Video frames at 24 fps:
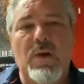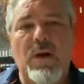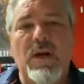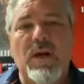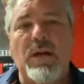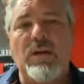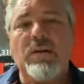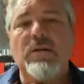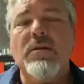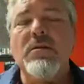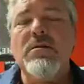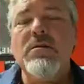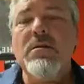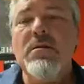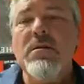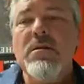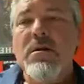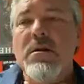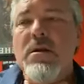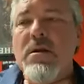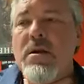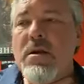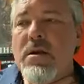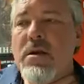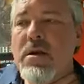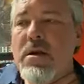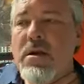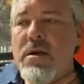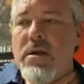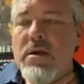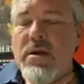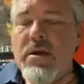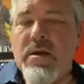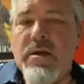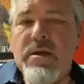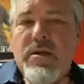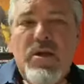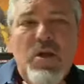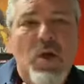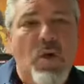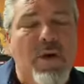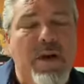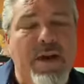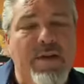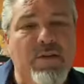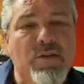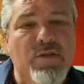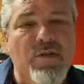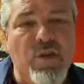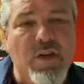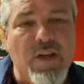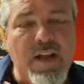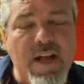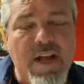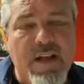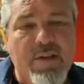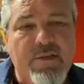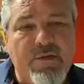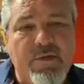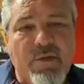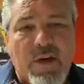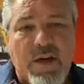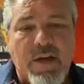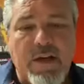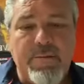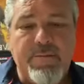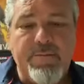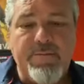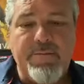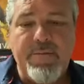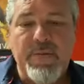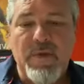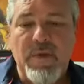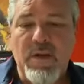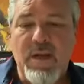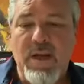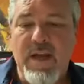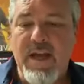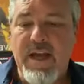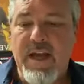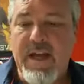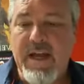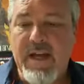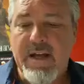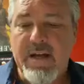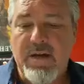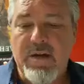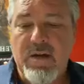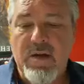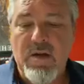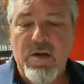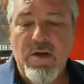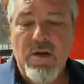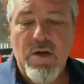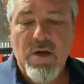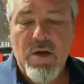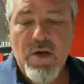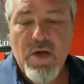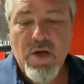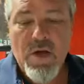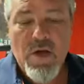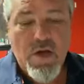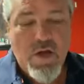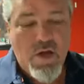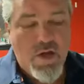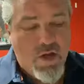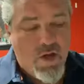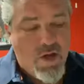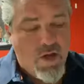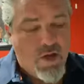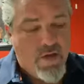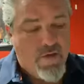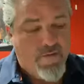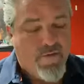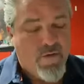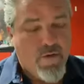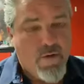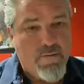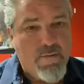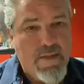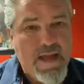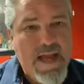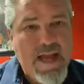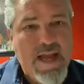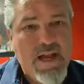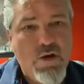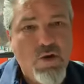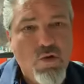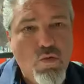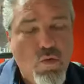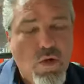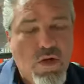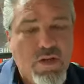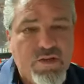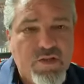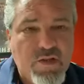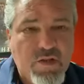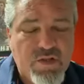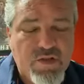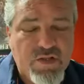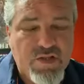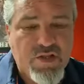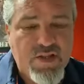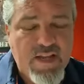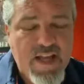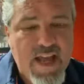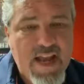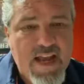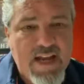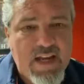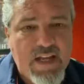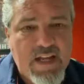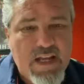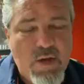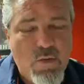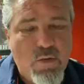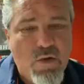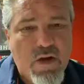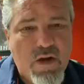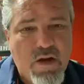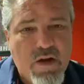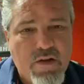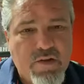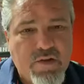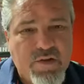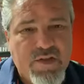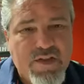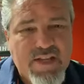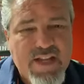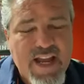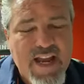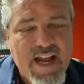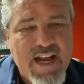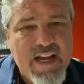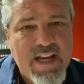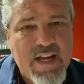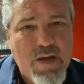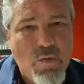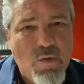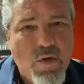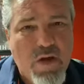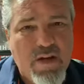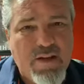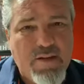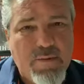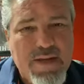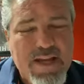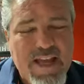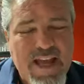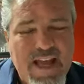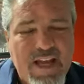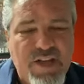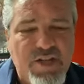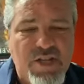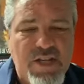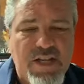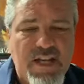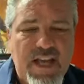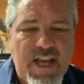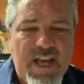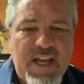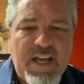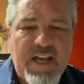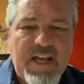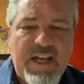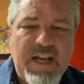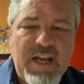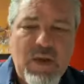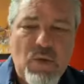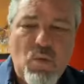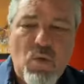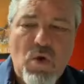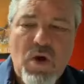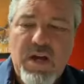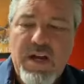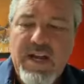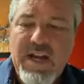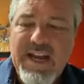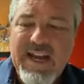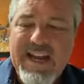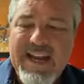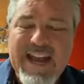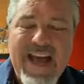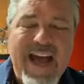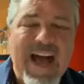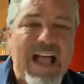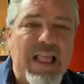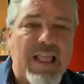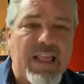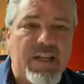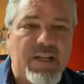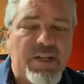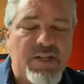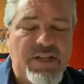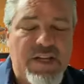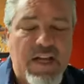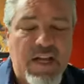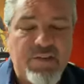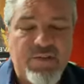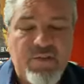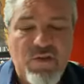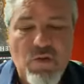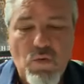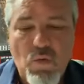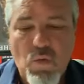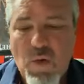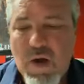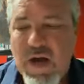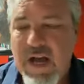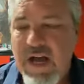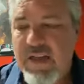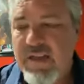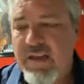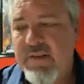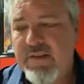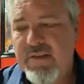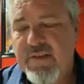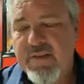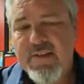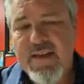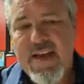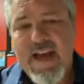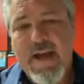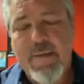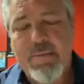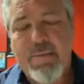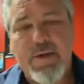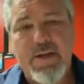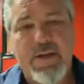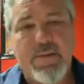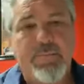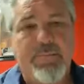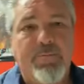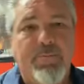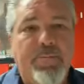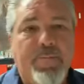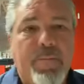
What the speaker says: Well, no one ever took an x-ray. And for a man who wants understanding, he wanted understanding. He wanted to be educated. He wanted knowledge as to why this is happening.